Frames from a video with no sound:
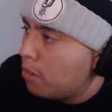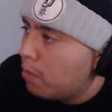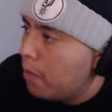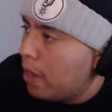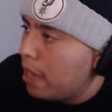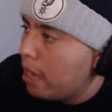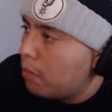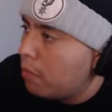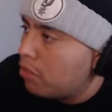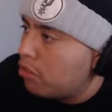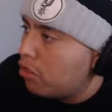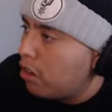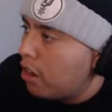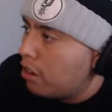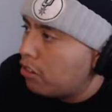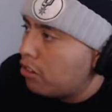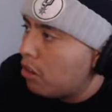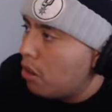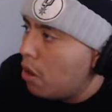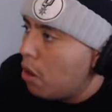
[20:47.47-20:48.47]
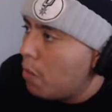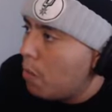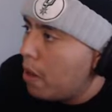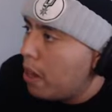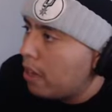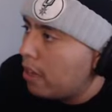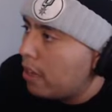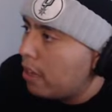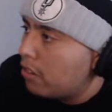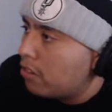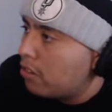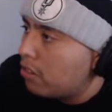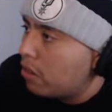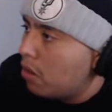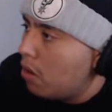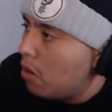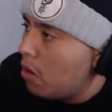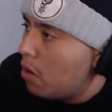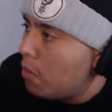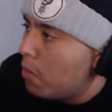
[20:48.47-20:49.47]
My aim is trash. All my days.
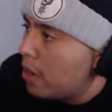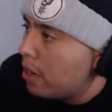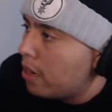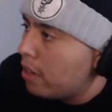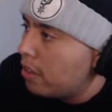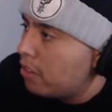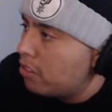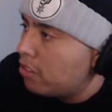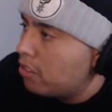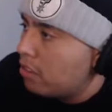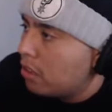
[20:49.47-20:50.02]
All my days.